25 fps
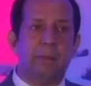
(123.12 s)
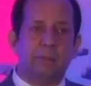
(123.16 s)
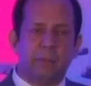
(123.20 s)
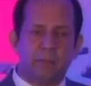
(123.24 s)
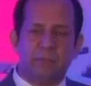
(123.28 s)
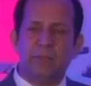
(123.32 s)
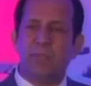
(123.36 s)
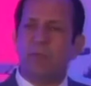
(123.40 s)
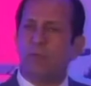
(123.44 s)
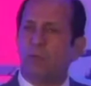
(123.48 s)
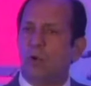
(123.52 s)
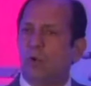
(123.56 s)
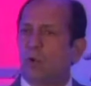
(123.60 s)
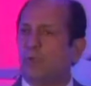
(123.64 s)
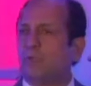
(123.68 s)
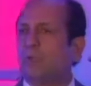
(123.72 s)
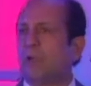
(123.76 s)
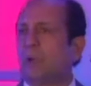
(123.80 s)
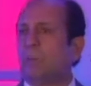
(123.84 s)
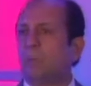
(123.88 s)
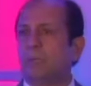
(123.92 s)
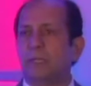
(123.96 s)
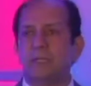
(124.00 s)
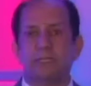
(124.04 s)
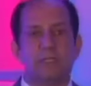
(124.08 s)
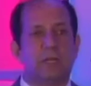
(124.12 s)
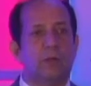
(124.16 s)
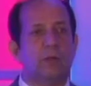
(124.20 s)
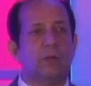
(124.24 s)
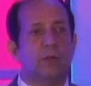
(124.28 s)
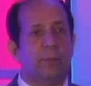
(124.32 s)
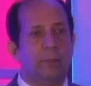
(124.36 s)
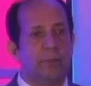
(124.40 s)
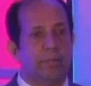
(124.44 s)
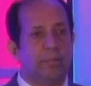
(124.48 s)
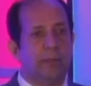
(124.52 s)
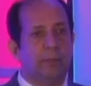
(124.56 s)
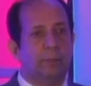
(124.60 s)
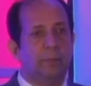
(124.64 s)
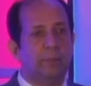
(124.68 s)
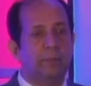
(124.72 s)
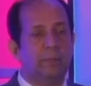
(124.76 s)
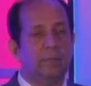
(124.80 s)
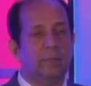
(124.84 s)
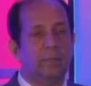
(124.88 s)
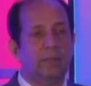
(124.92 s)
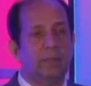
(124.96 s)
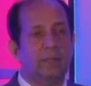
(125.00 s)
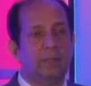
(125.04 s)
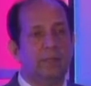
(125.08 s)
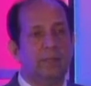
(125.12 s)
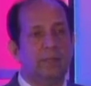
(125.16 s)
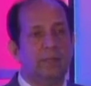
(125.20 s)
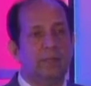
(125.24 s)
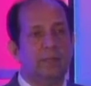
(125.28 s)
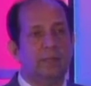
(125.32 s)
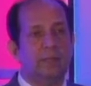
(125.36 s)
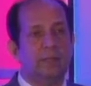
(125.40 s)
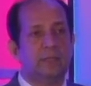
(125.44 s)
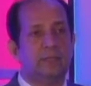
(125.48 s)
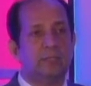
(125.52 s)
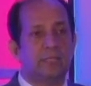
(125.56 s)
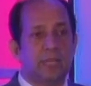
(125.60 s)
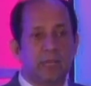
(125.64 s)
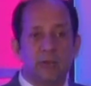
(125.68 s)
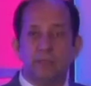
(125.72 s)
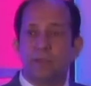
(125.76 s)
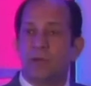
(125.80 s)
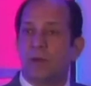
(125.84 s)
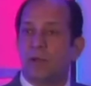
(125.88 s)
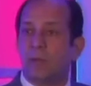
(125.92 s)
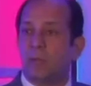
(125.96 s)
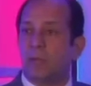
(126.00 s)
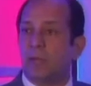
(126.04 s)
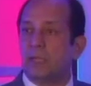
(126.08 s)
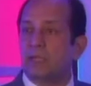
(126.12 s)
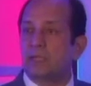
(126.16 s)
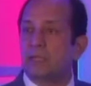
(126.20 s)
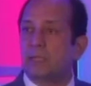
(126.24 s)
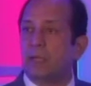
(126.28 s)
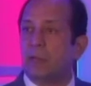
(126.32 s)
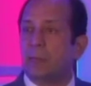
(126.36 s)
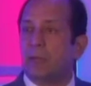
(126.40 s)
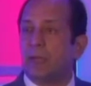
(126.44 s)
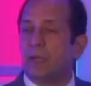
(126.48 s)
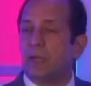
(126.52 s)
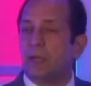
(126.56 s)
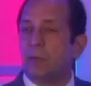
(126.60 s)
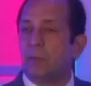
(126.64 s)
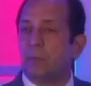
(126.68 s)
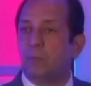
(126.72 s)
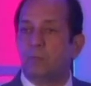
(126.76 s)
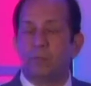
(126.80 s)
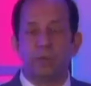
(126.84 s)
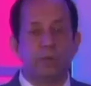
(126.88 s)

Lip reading: but we have a lot of companies now coming up. Sun Pharma is coming up.